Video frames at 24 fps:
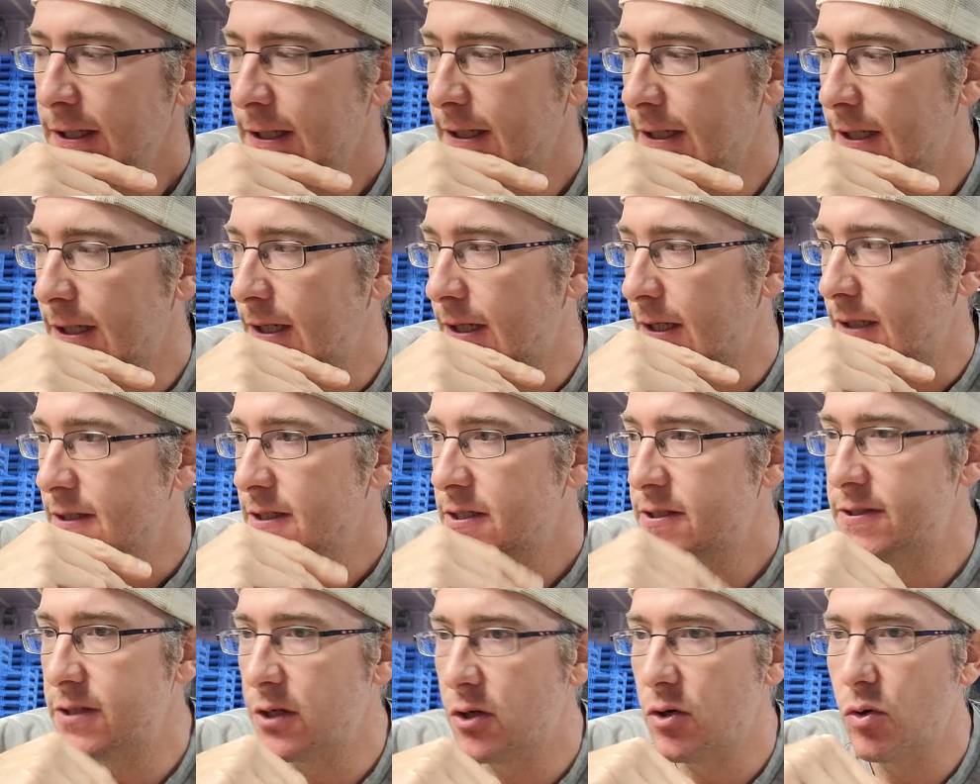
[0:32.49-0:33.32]
on.
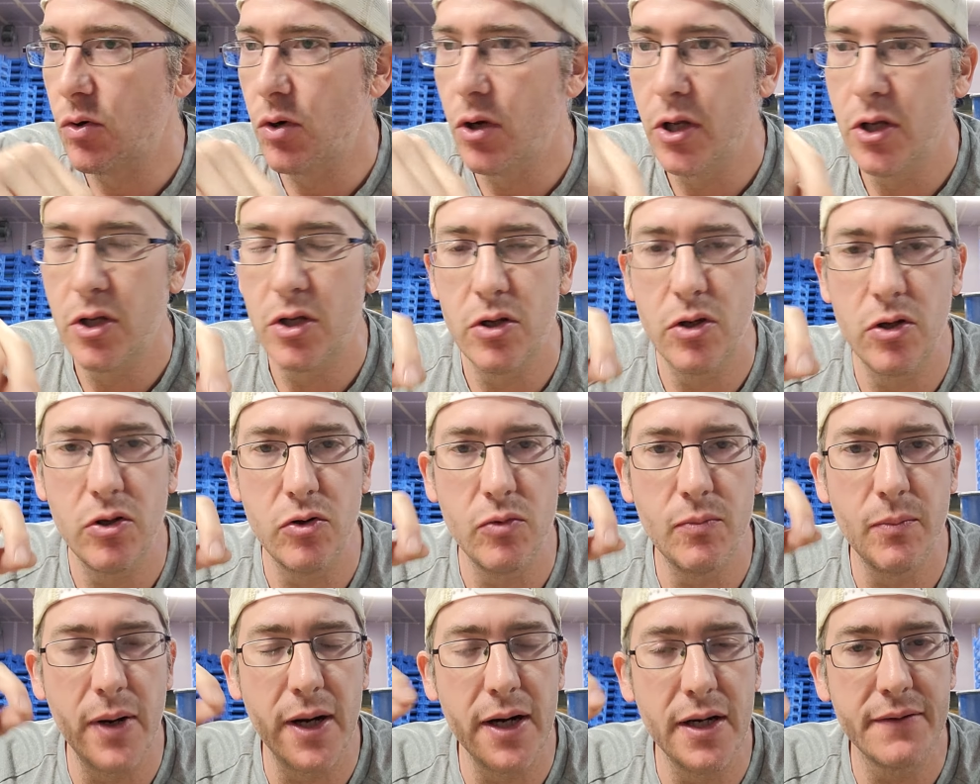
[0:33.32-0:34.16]
So you
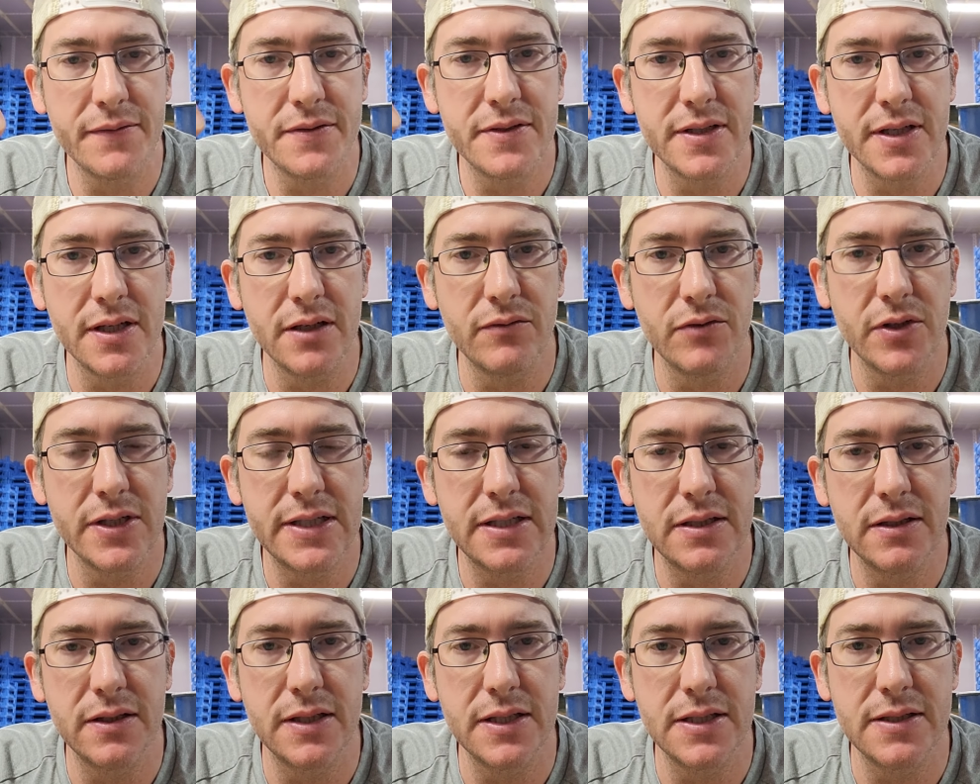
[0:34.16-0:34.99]
might have seen
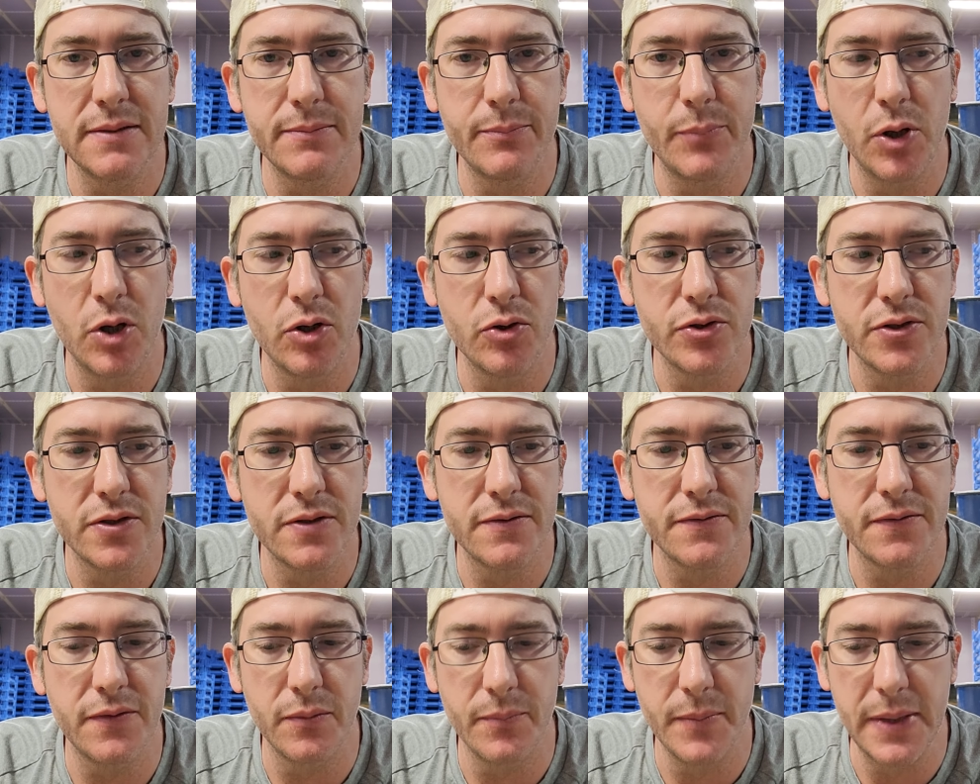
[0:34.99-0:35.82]
recently some
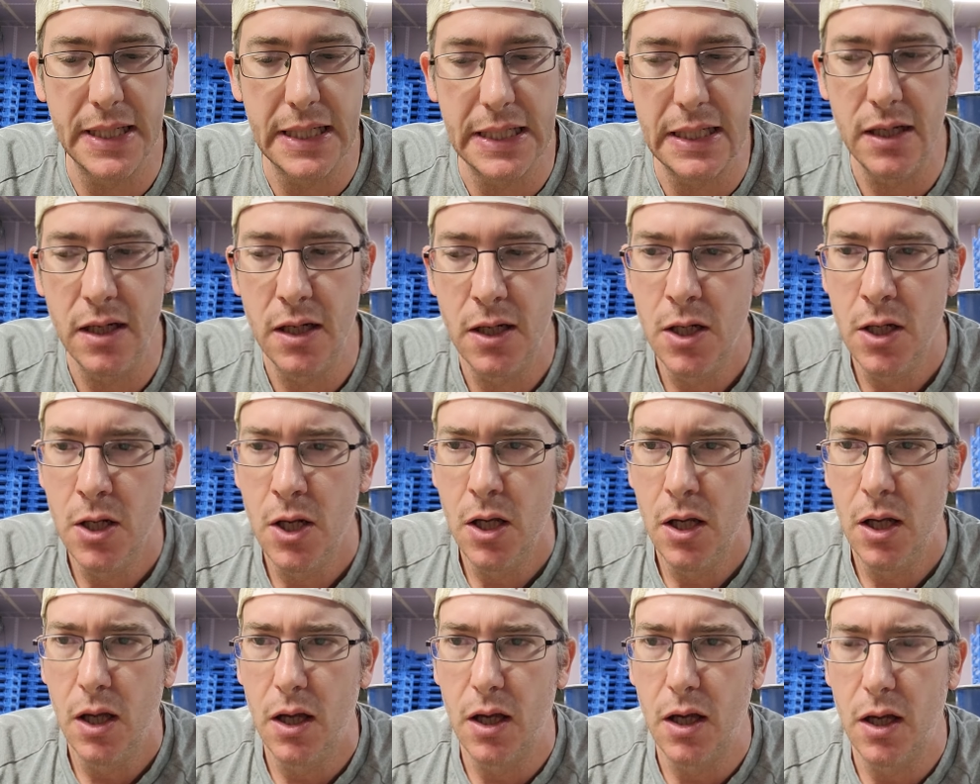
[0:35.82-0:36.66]
posts from me
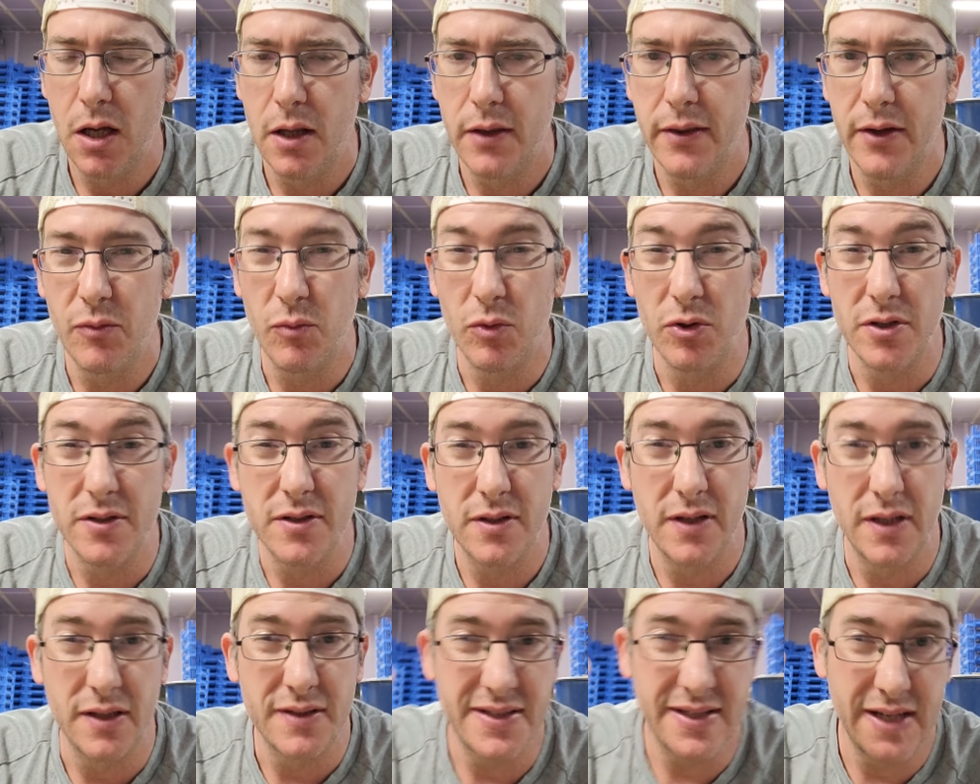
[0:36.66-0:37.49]

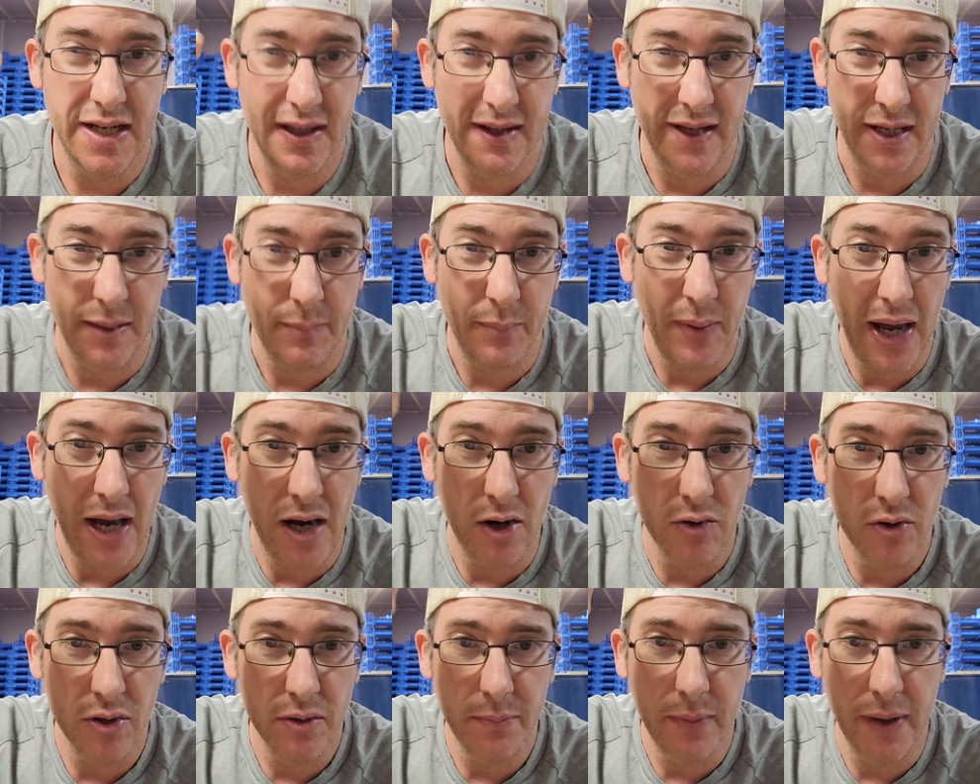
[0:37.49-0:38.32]
that say like
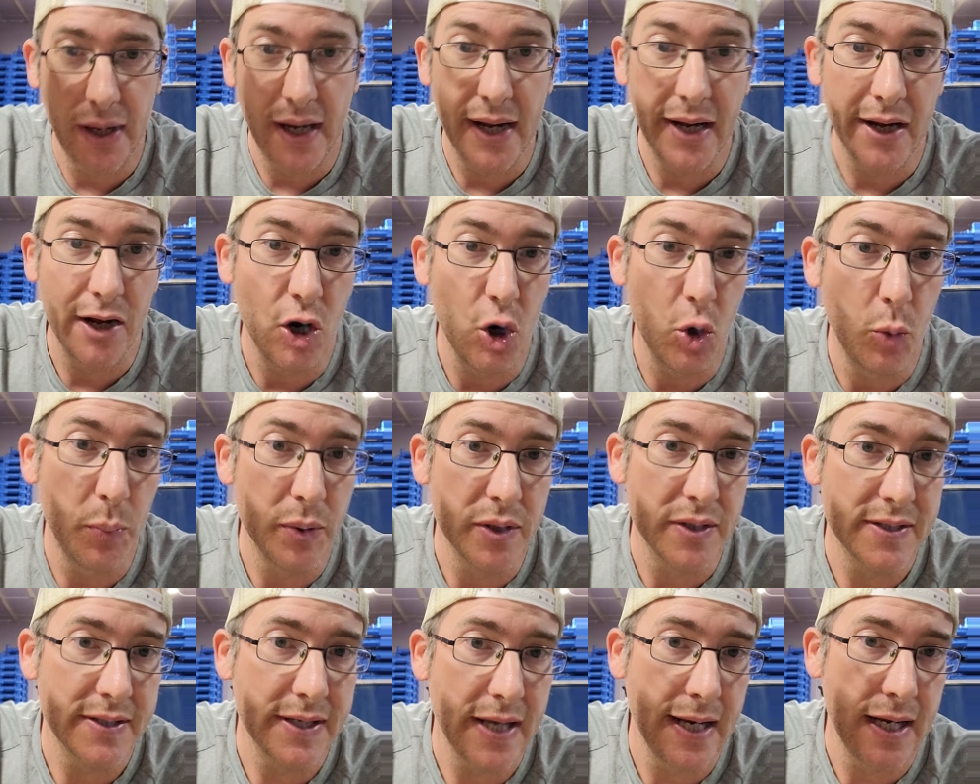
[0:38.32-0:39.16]
powered by
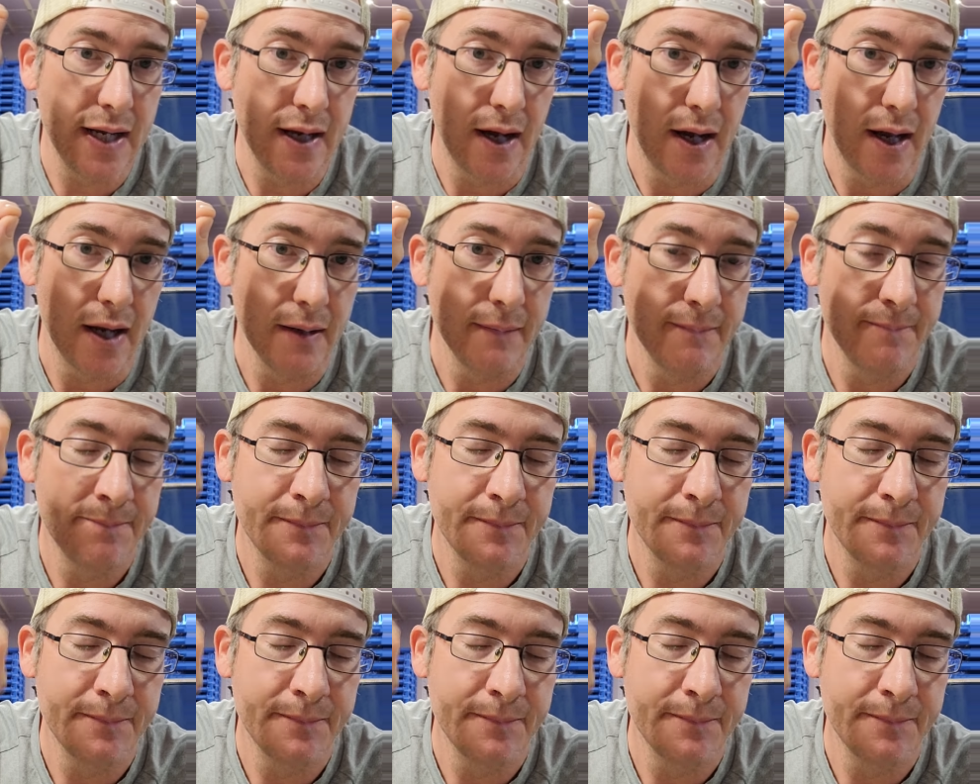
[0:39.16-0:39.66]
Opus AI.